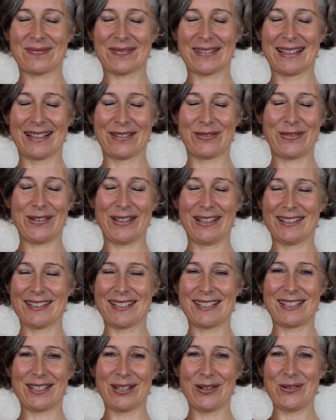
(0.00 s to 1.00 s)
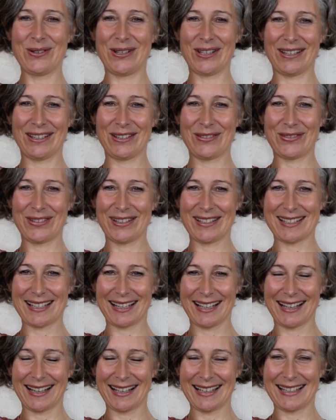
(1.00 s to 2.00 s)
It feels so good. It feels
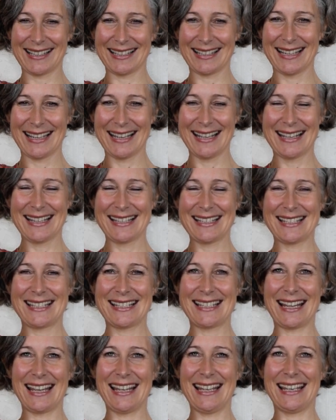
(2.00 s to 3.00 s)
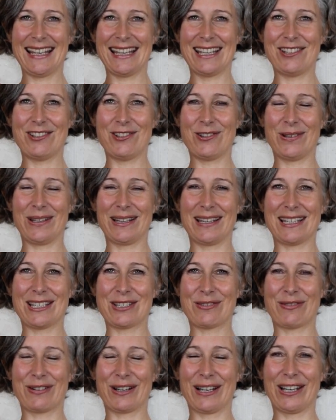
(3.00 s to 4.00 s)
like I could stay here doing this
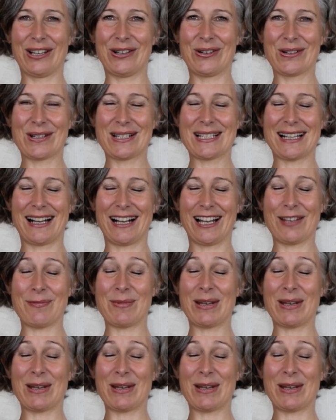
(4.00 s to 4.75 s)
for a long time.